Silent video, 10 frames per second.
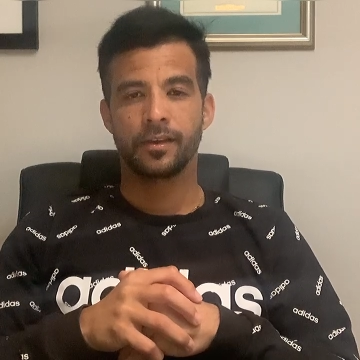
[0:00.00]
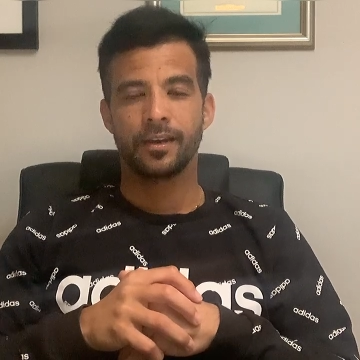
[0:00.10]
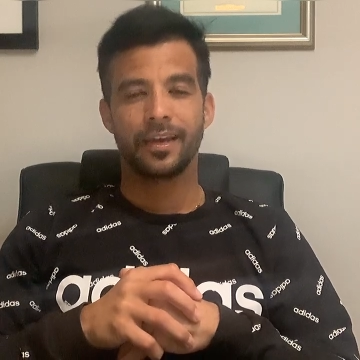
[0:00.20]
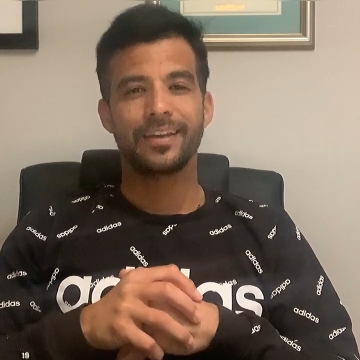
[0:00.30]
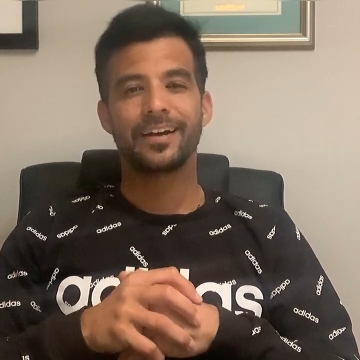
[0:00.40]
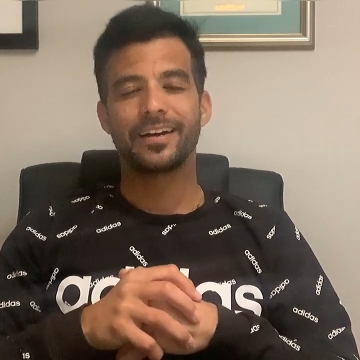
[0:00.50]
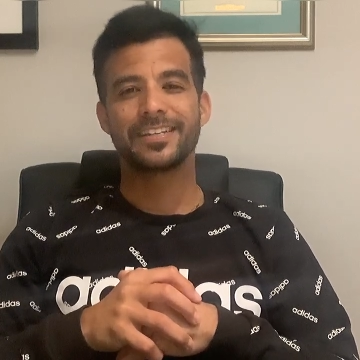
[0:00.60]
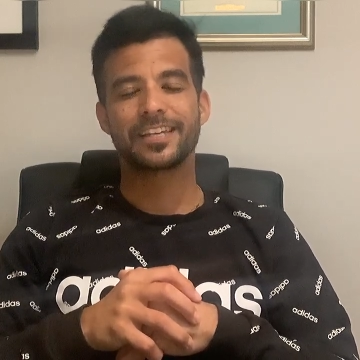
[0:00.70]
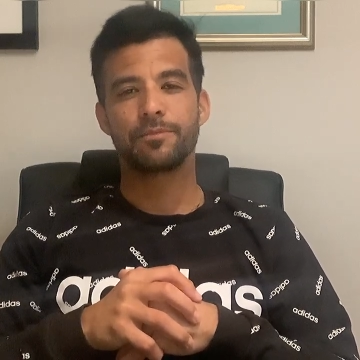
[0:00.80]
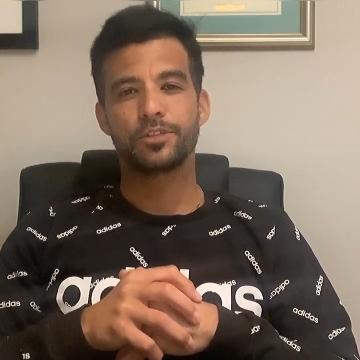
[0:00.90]
Hey
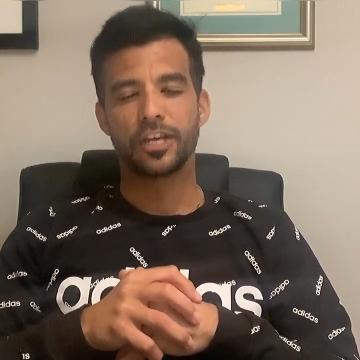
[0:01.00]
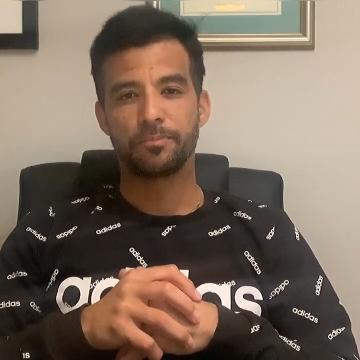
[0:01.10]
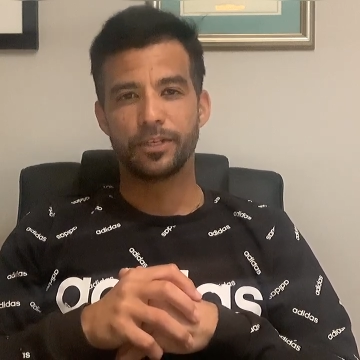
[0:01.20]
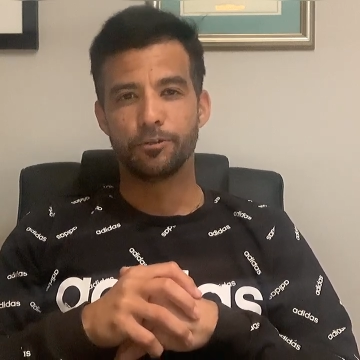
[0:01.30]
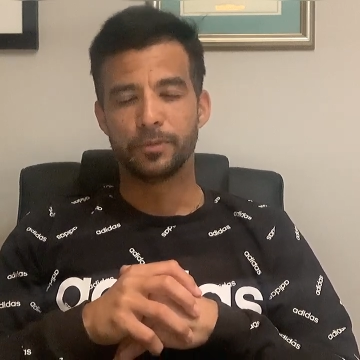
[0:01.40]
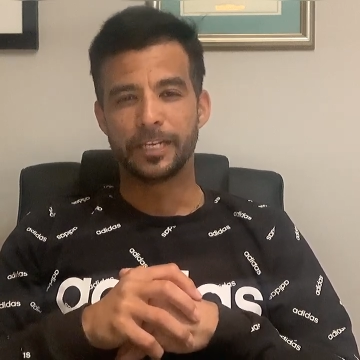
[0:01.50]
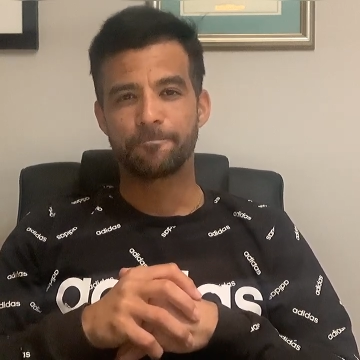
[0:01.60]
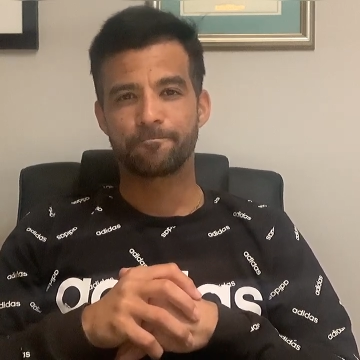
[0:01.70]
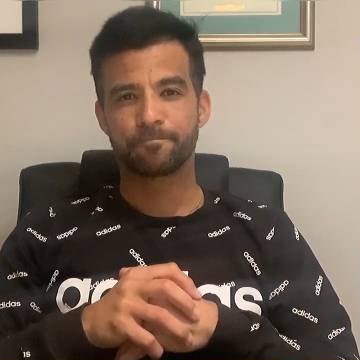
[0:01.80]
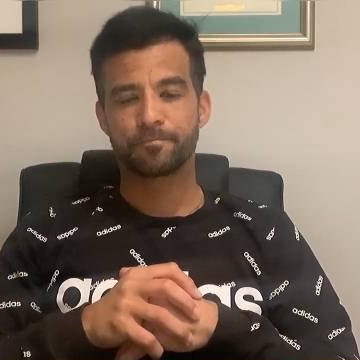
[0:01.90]
guys, I'm JP Duminy.
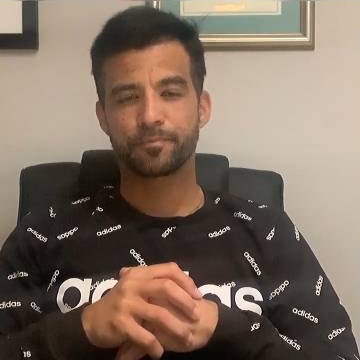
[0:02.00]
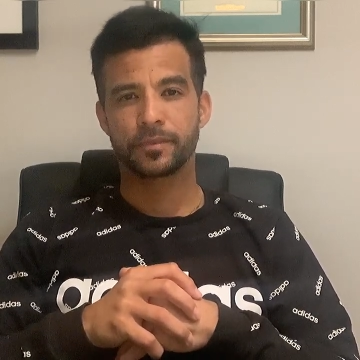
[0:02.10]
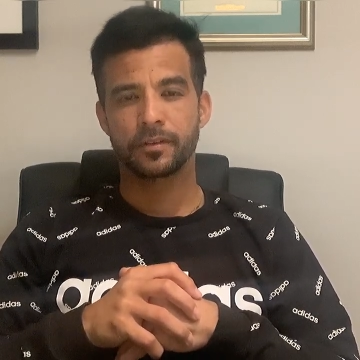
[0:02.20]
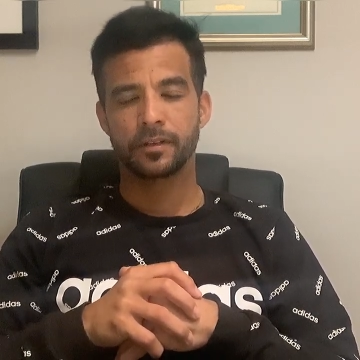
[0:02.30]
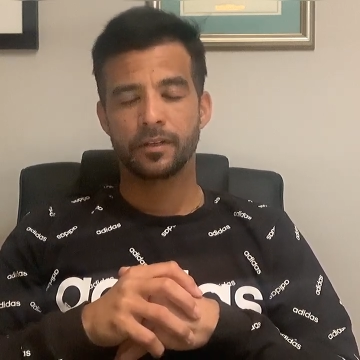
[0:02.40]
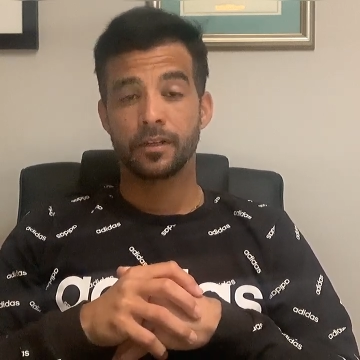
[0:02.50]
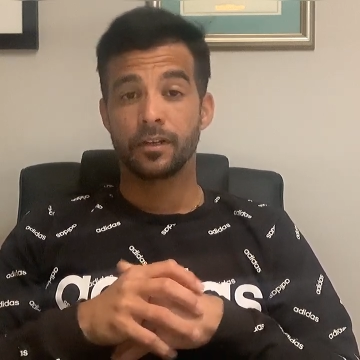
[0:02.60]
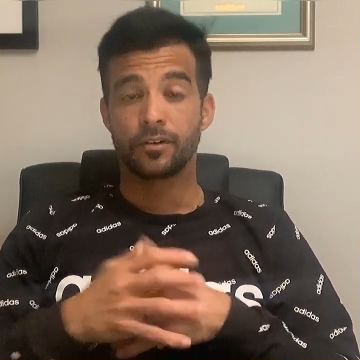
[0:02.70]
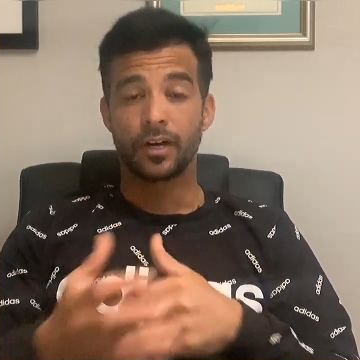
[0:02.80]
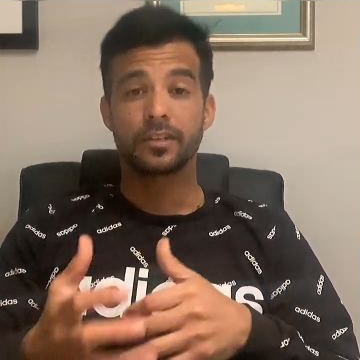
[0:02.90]

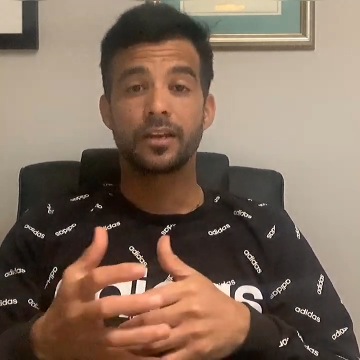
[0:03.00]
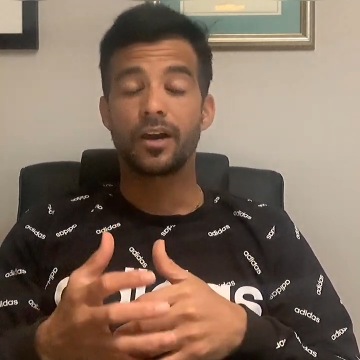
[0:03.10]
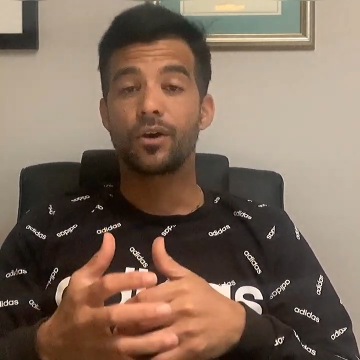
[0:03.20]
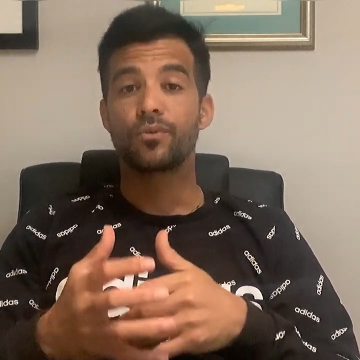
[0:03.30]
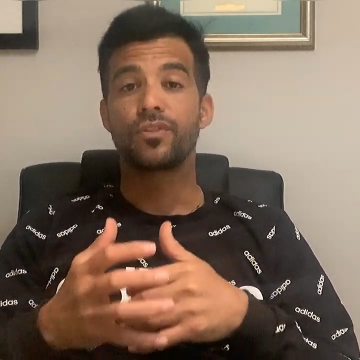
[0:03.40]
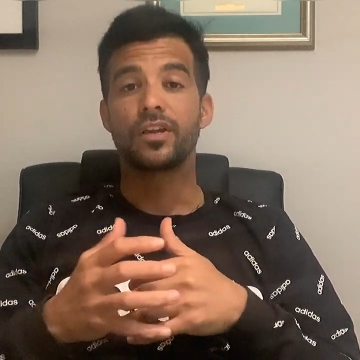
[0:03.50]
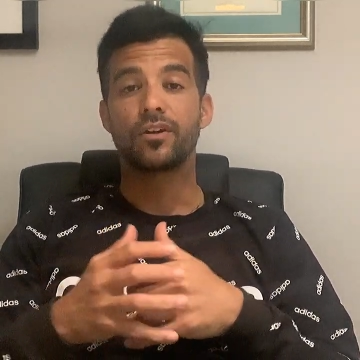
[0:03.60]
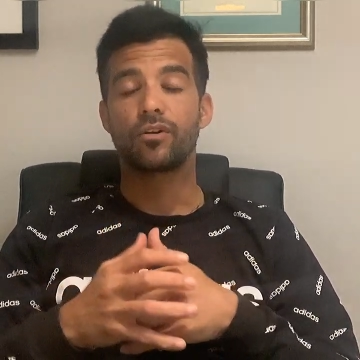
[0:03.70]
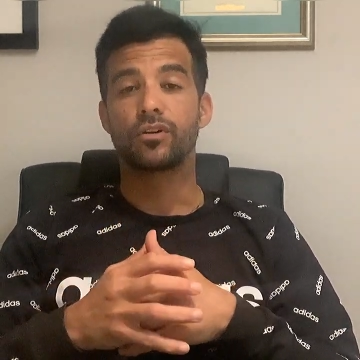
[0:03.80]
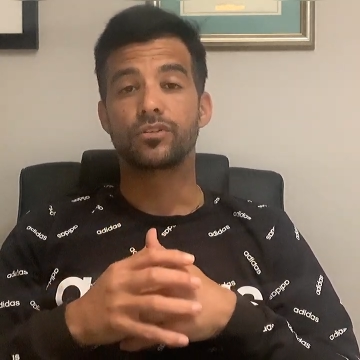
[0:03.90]
Right now, there
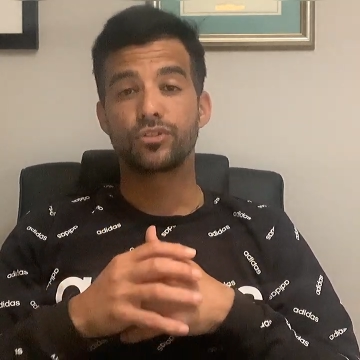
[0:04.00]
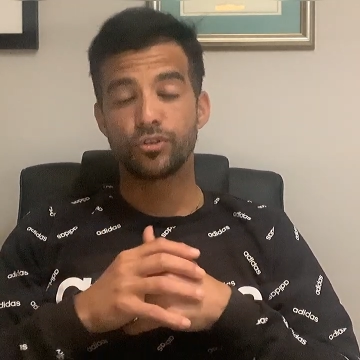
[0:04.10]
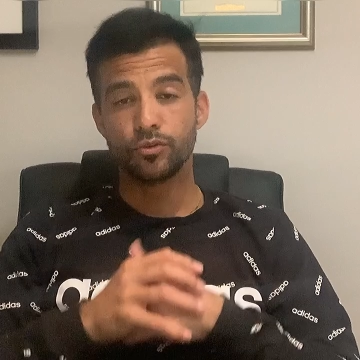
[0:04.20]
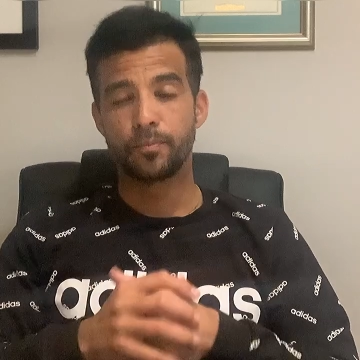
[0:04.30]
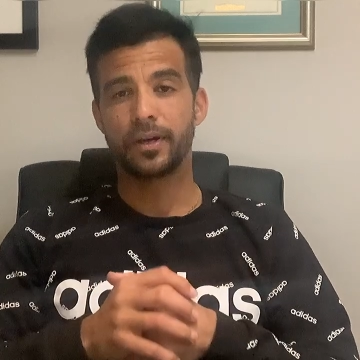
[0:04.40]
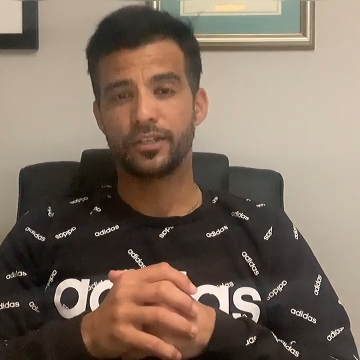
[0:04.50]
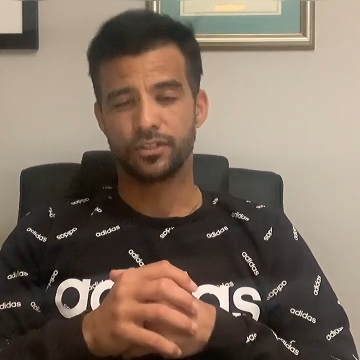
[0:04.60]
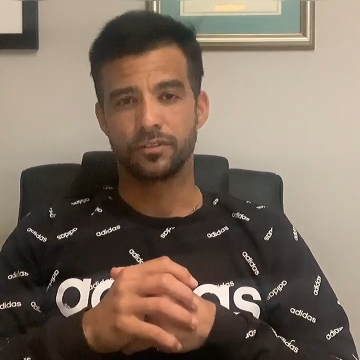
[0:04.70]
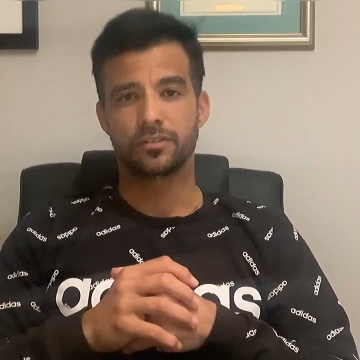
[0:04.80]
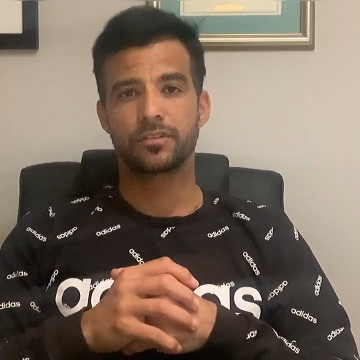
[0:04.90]
are two
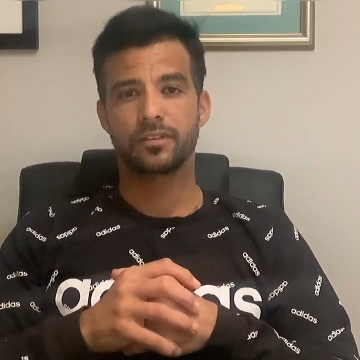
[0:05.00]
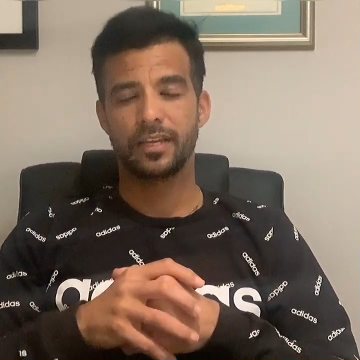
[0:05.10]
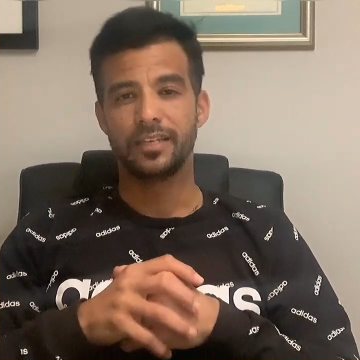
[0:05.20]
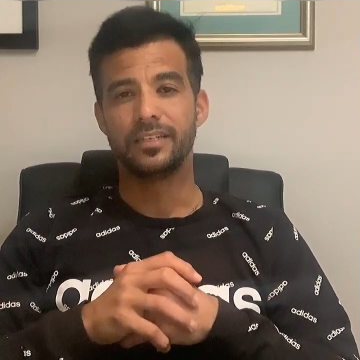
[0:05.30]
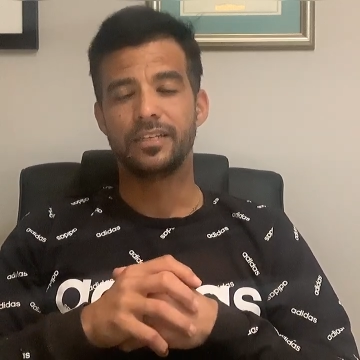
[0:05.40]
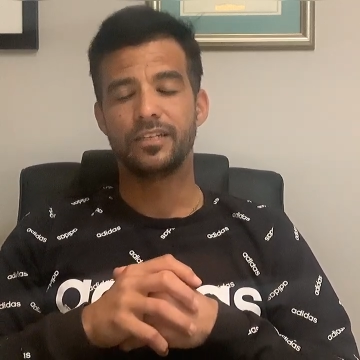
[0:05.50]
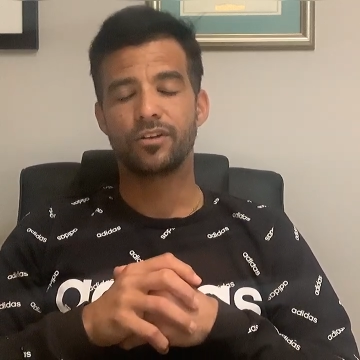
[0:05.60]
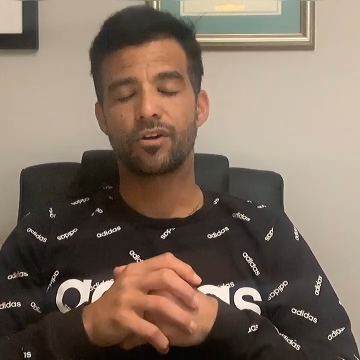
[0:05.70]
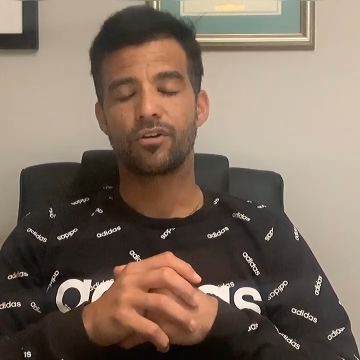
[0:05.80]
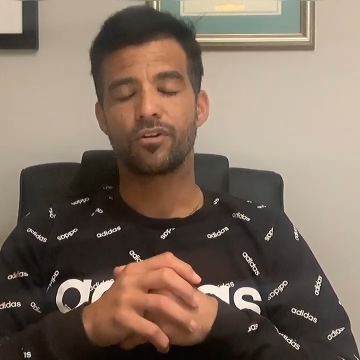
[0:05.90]
patients in
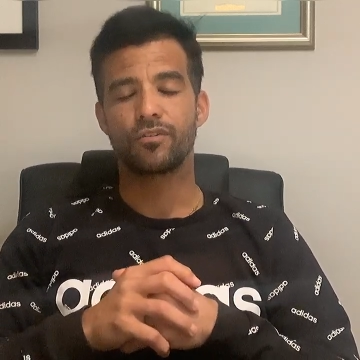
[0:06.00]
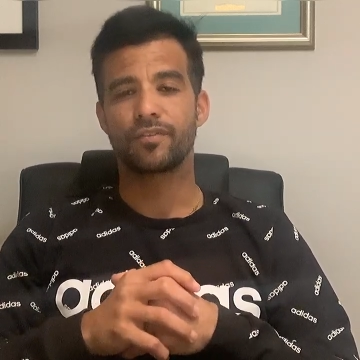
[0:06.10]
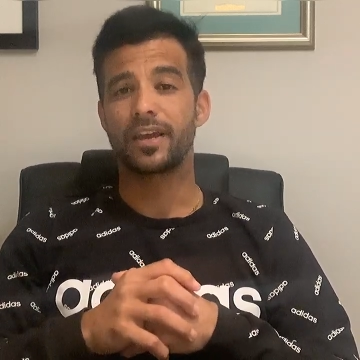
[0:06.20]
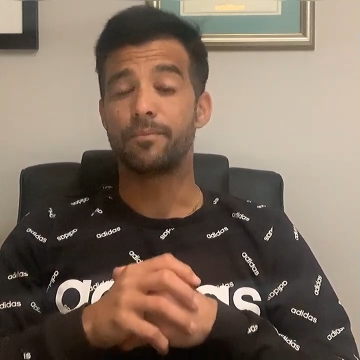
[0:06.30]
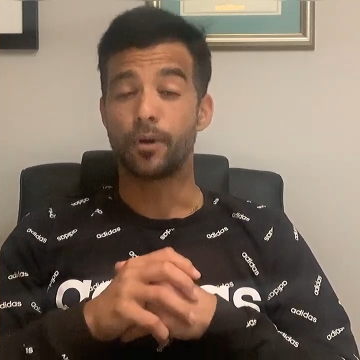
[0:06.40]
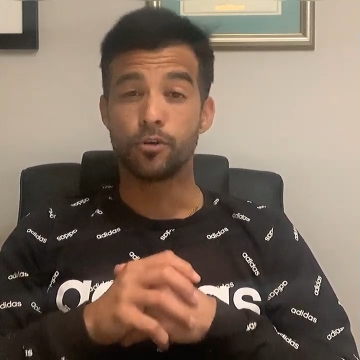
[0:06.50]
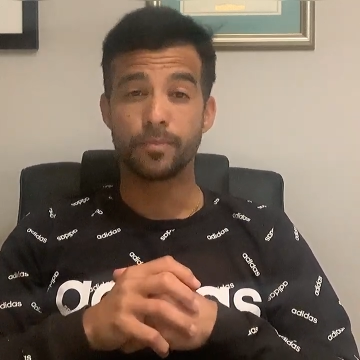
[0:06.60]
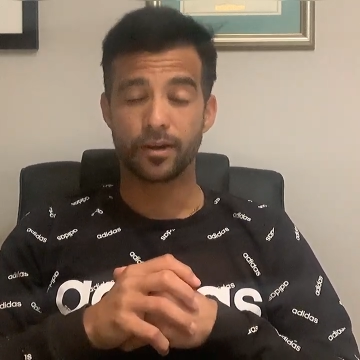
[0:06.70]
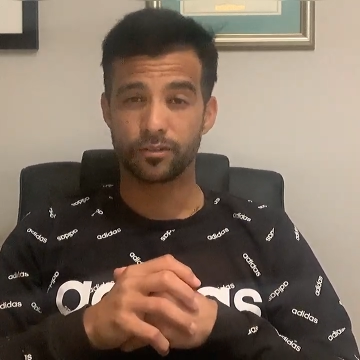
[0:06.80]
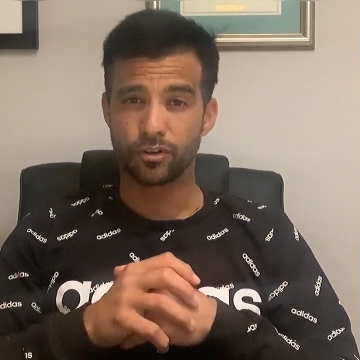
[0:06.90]
need of a bone
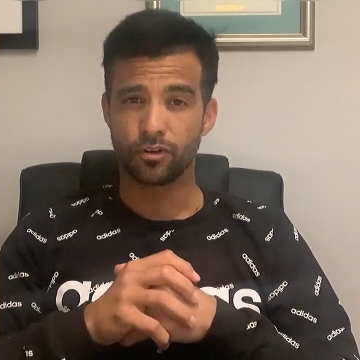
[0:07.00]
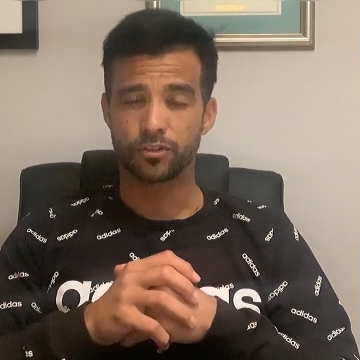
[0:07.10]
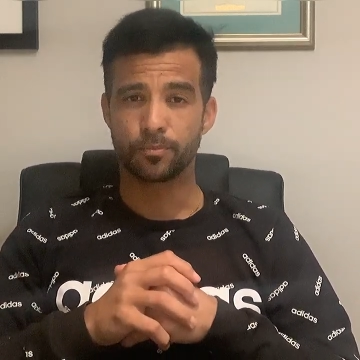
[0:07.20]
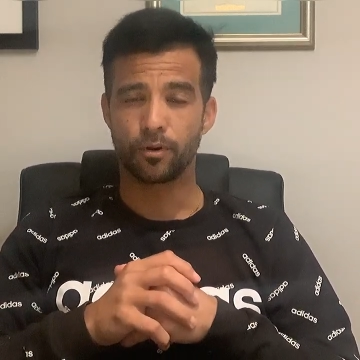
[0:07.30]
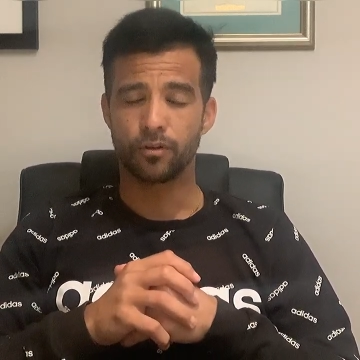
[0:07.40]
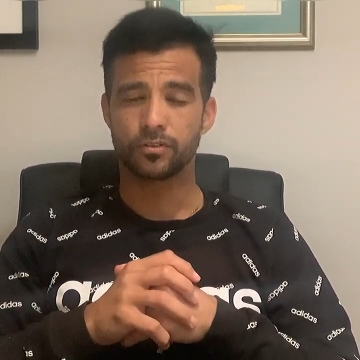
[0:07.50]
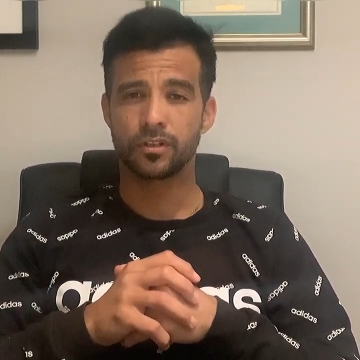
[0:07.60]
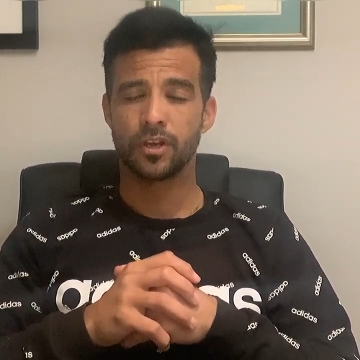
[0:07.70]
marrow transplant